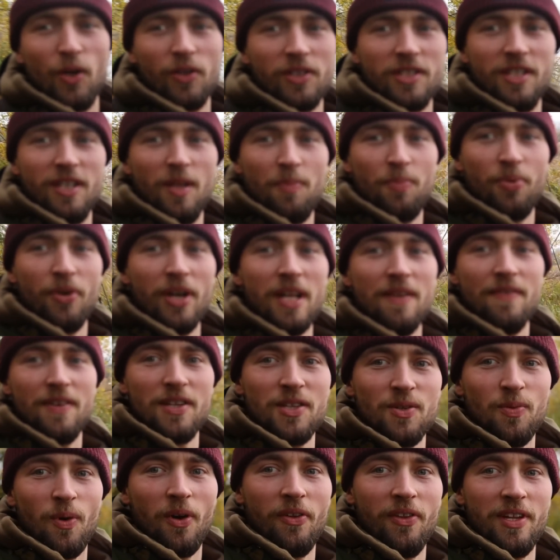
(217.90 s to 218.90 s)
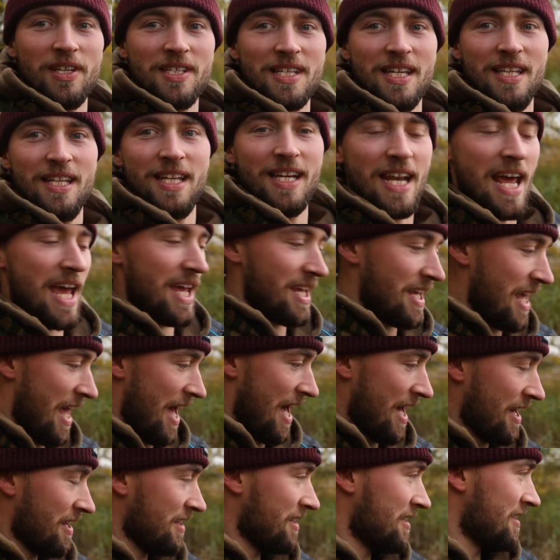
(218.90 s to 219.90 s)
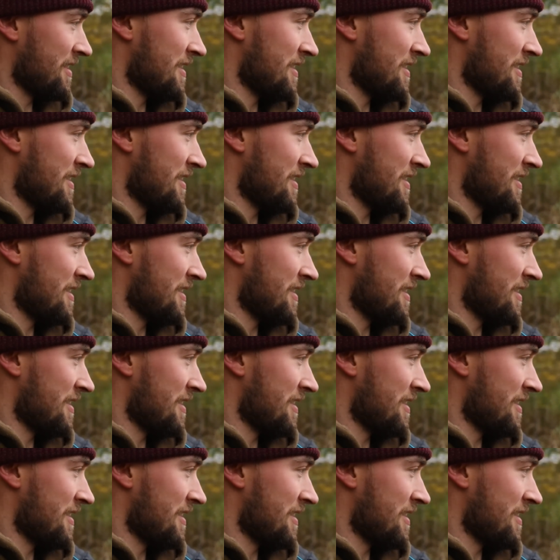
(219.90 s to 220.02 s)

looked at the previous one that's in the net yet.